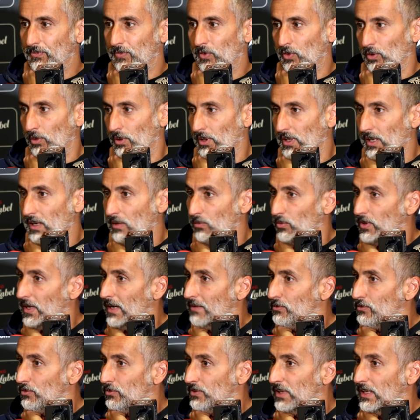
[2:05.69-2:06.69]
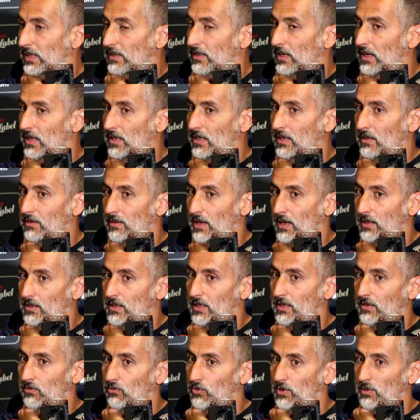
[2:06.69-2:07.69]
So again, we have to take the
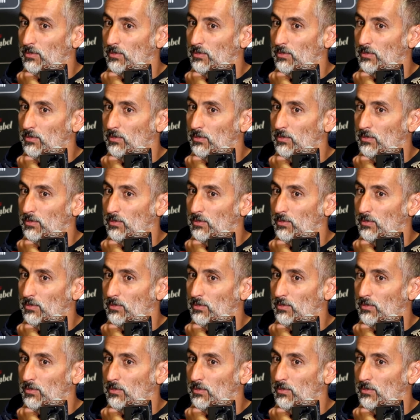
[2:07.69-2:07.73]
initiative.